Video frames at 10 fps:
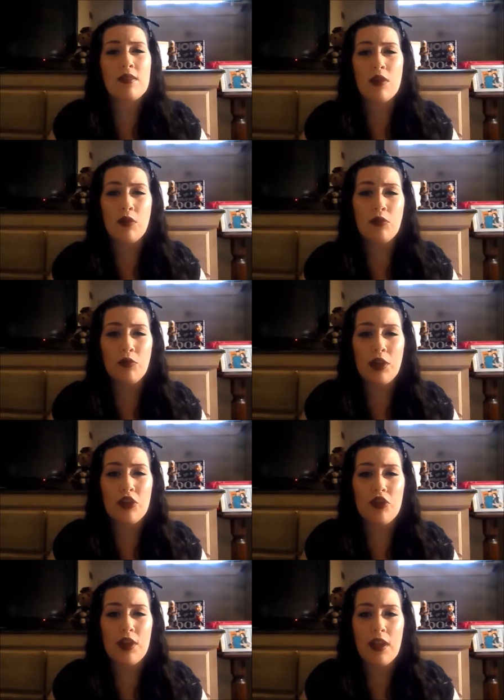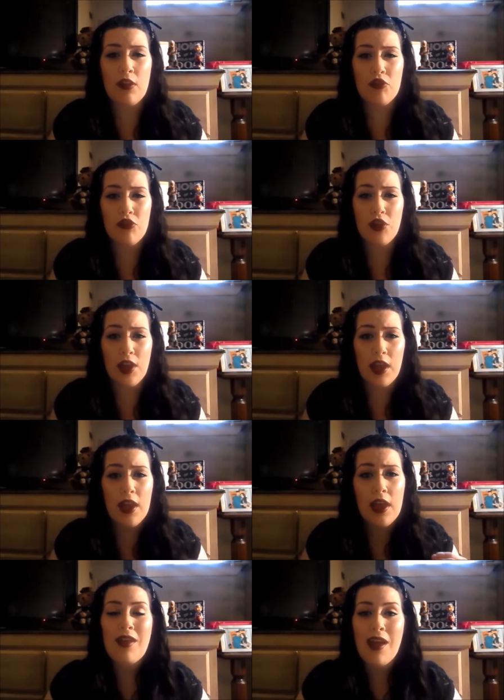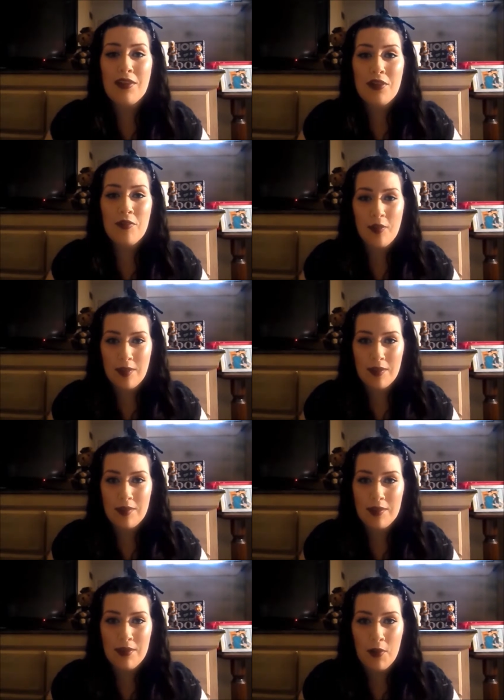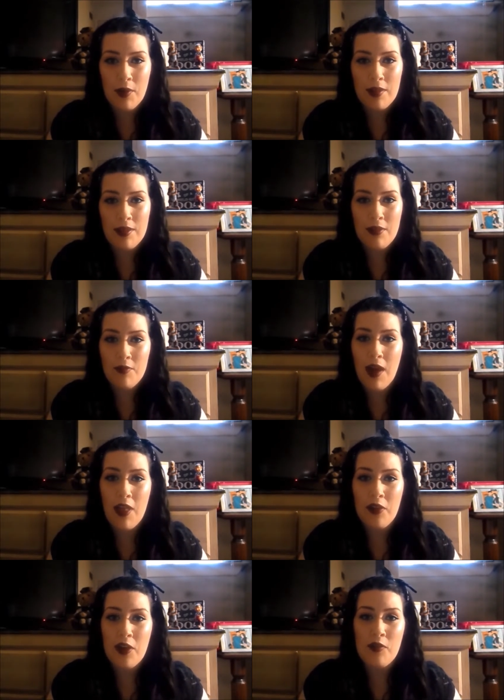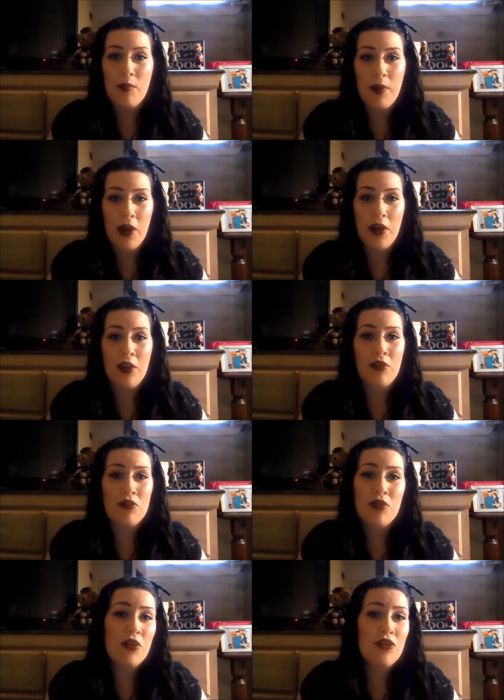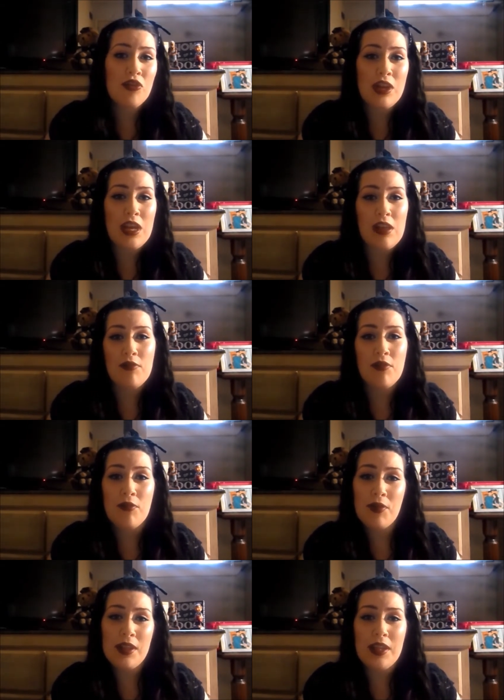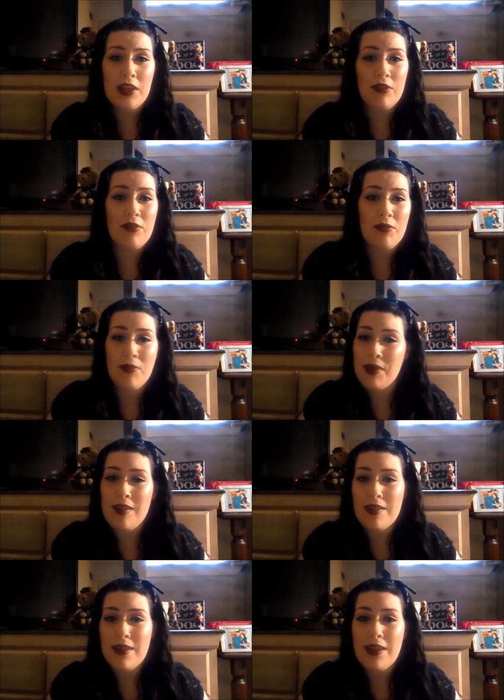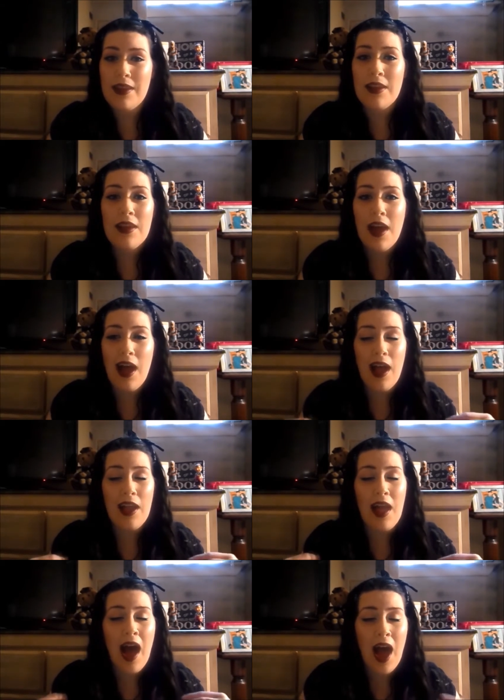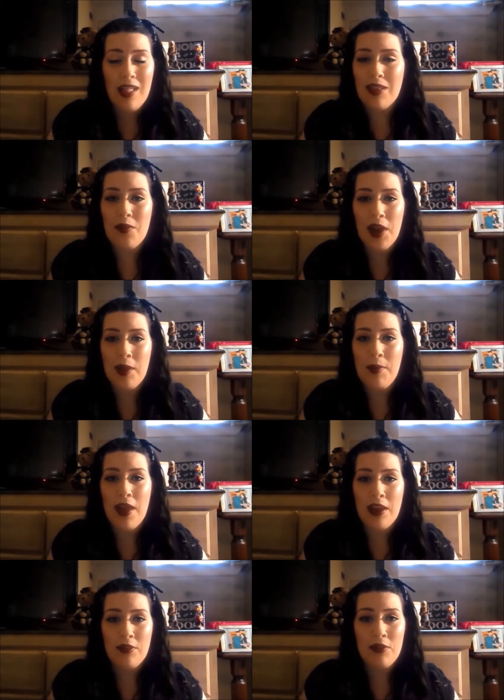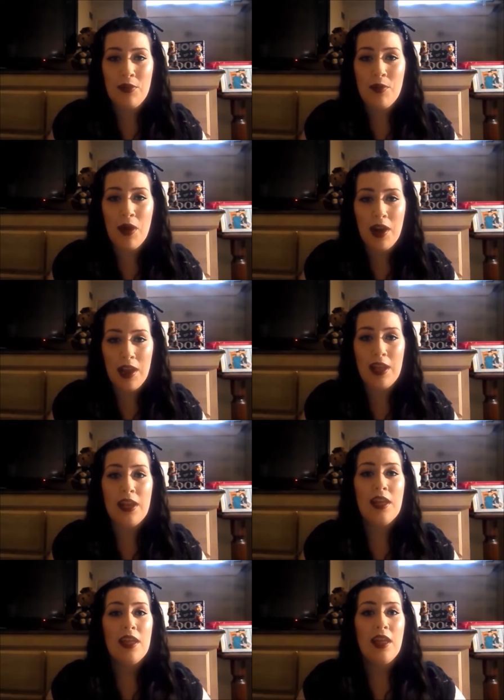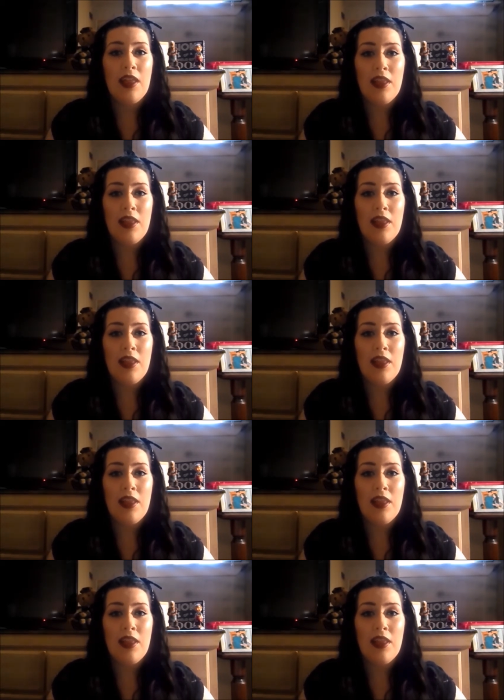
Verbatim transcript: It's so rich in history. So Dr. Physics is known as the father of American surgery and for really good reason. I highly recommend if you are in